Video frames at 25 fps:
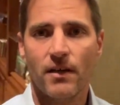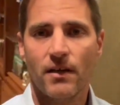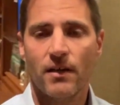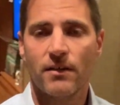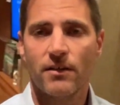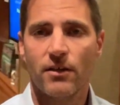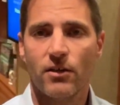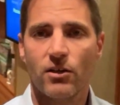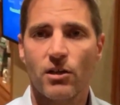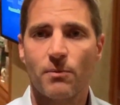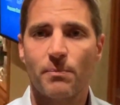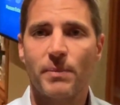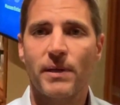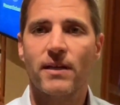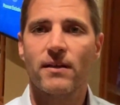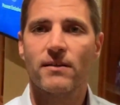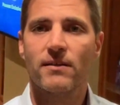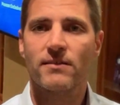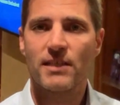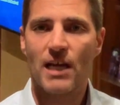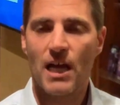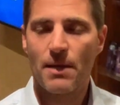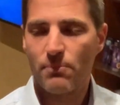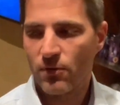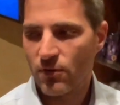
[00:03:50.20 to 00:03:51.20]
No, to be a
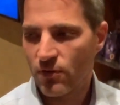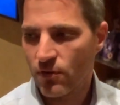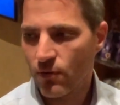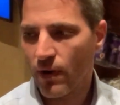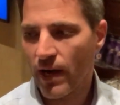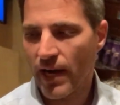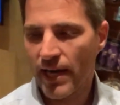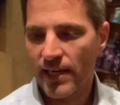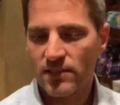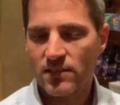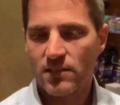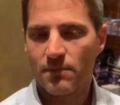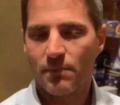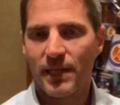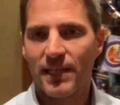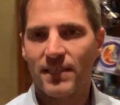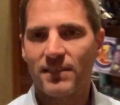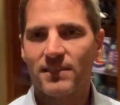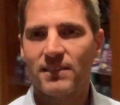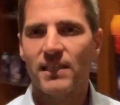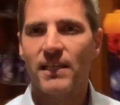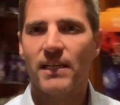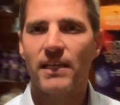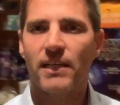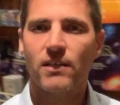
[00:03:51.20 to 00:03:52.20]
disciple of Christ
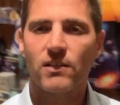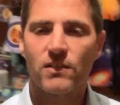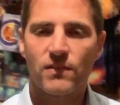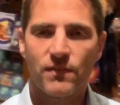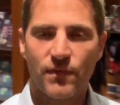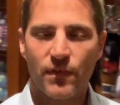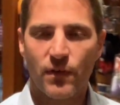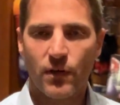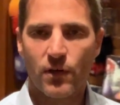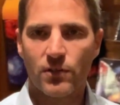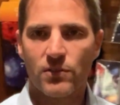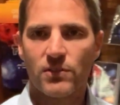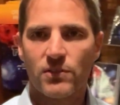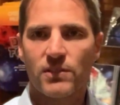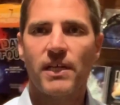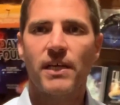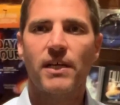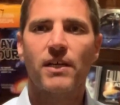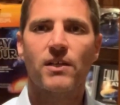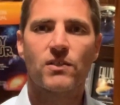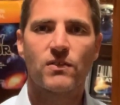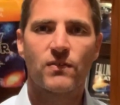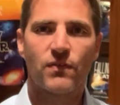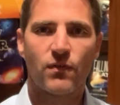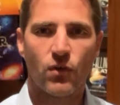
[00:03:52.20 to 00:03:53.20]
means He is first,
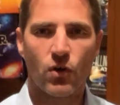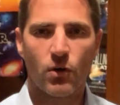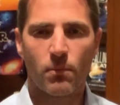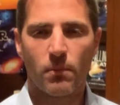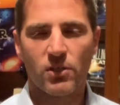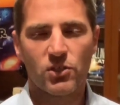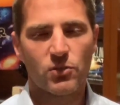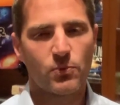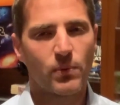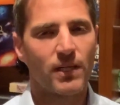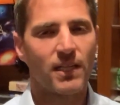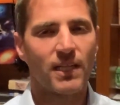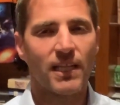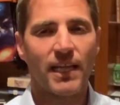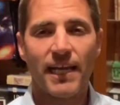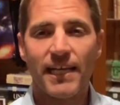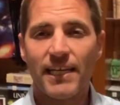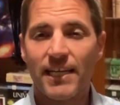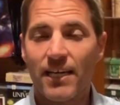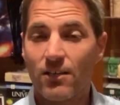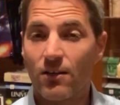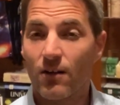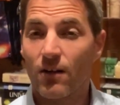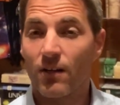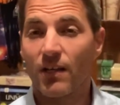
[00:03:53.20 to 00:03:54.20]
He is foremost. We lay
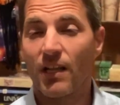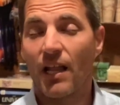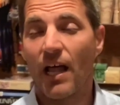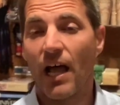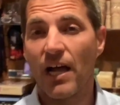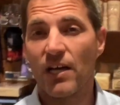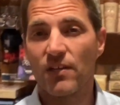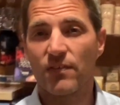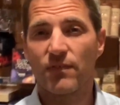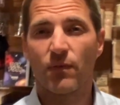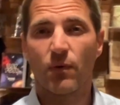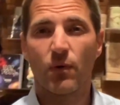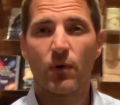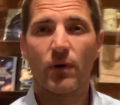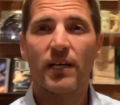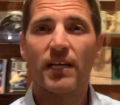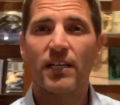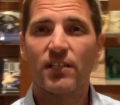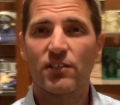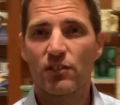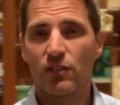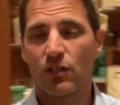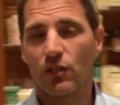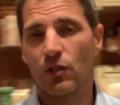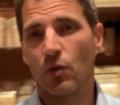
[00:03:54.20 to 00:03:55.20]
down our lives for
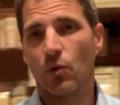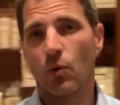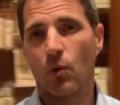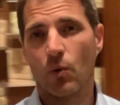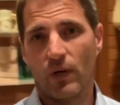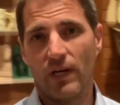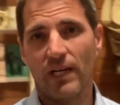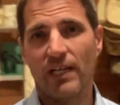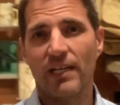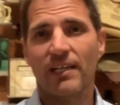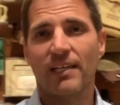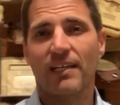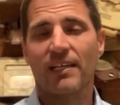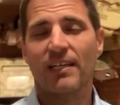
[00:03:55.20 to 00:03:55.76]
His glory.